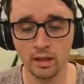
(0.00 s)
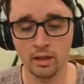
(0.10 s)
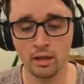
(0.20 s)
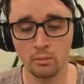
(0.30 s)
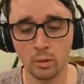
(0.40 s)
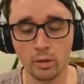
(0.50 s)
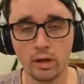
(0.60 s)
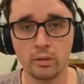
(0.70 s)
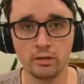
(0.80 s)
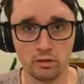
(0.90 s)
But where we
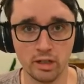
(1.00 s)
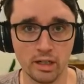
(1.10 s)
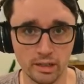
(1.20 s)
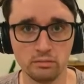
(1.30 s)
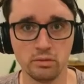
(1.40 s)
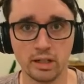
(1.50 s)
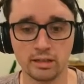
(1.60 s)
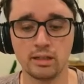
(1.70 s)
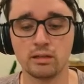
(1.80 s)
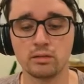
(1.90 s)
really
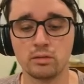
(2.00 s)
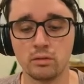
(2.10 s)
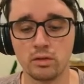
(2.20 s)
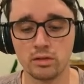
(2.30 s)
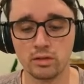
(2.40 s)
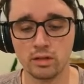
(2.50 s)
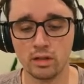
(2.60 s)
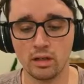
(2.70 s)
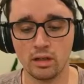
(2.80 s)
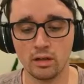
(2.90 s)
excelled was
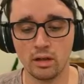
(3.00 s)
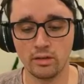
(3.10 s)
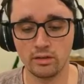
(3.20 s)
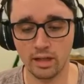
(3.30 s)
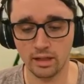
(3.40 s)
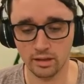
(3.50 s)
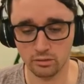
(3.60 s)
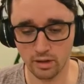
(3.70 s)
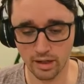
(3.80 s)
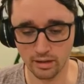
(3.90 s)
down this right
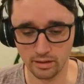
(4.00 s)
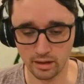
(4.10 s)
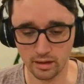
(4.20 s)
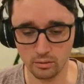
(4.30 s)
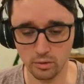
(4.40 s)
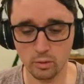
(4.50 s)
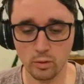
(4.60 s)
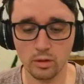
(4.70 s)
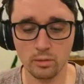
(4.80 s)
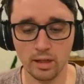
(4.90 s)
hand side, with Walker
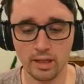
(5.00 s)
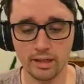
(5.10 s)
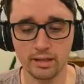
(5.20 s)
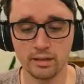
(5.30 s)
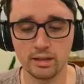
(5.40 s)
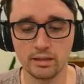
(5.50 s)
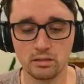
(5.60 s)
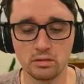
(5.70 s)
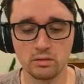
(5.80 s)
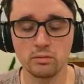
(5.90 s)
playing in this
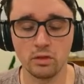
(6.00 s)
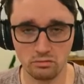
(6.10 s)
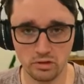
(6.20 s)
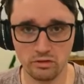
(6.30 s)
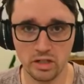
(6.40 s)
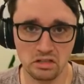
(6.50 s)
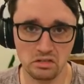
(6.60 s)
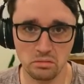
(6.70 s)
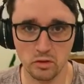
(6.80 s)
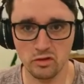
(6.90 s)
defensive
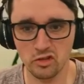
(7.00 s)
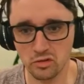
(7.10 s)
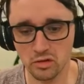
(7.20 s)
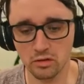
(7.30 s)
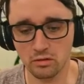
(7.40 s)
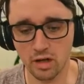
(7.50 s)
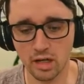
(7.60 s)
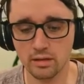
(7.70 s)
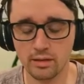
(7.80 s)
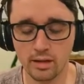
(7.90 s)
midfielder on the right hand
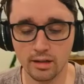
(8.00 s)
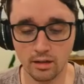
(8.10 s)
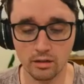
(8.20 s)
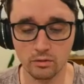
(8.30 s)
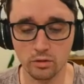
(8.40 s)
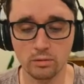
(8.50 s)
side kind of role.